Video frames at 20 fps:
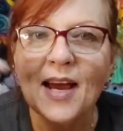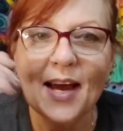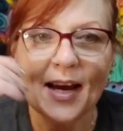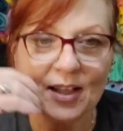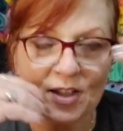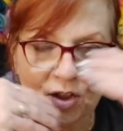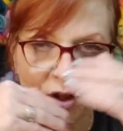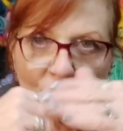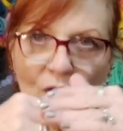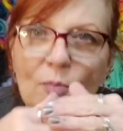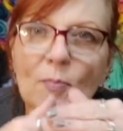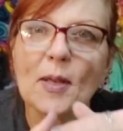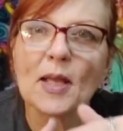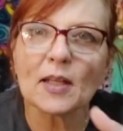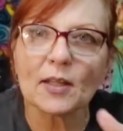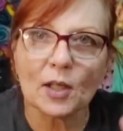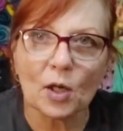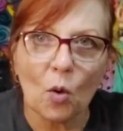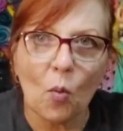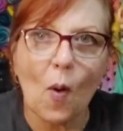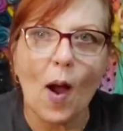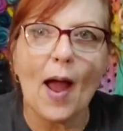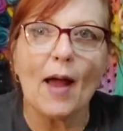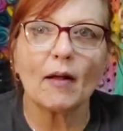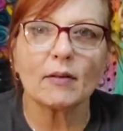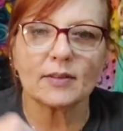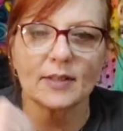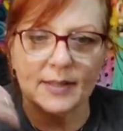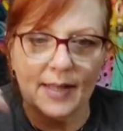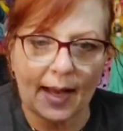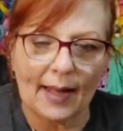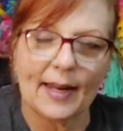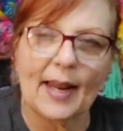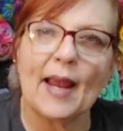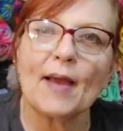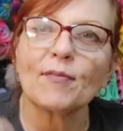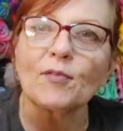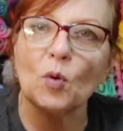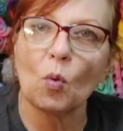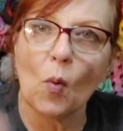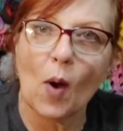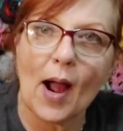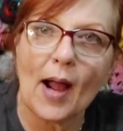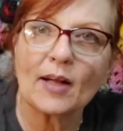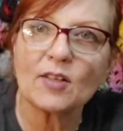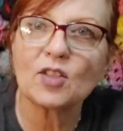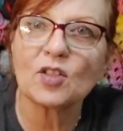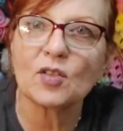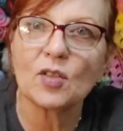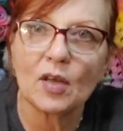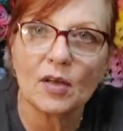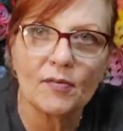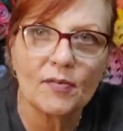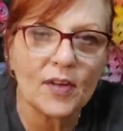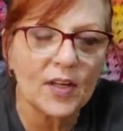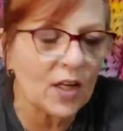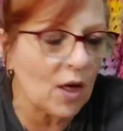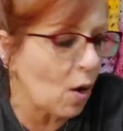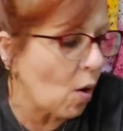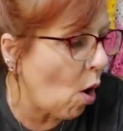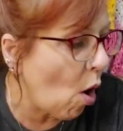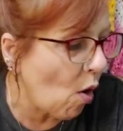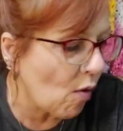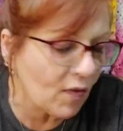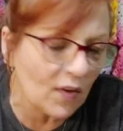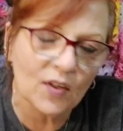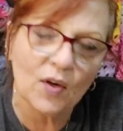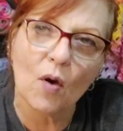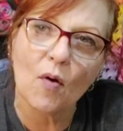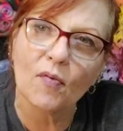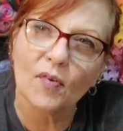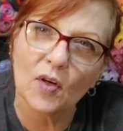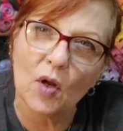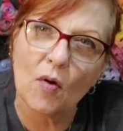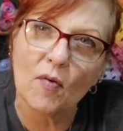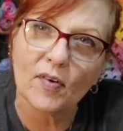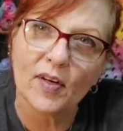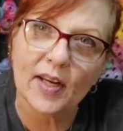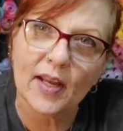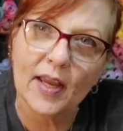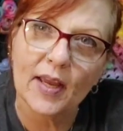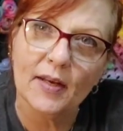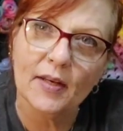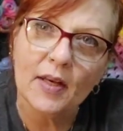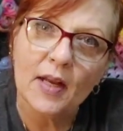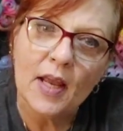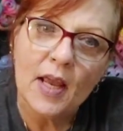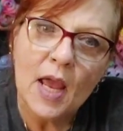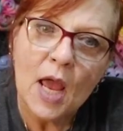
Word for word: It took me a little while to not have to watch the video over and over and over again.